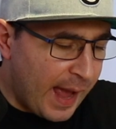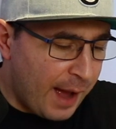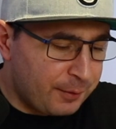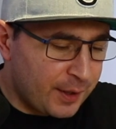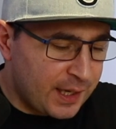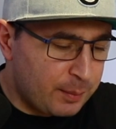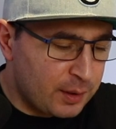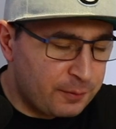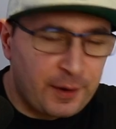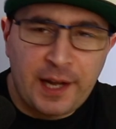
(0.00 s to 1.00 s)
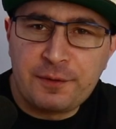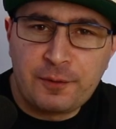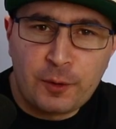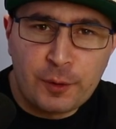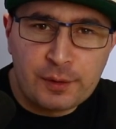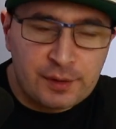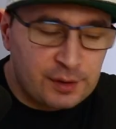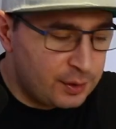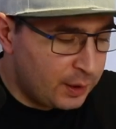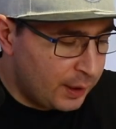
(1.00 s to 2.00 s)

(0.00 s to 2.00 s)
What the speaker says: have a couple of headphones,